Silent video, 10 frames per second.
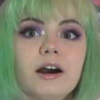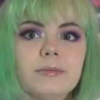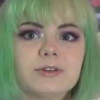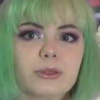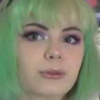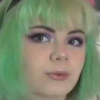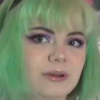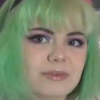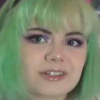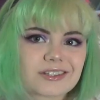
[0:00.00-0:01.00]
up to 3
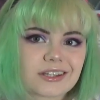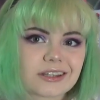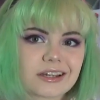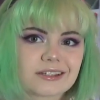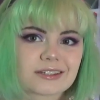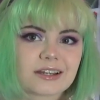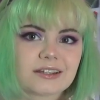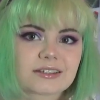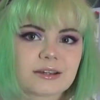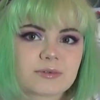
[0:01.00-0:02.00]
months that they can stay in
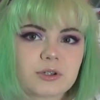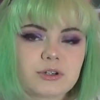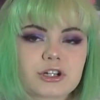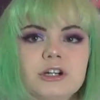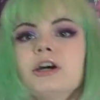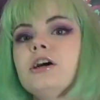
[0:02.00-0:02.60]
the same solution.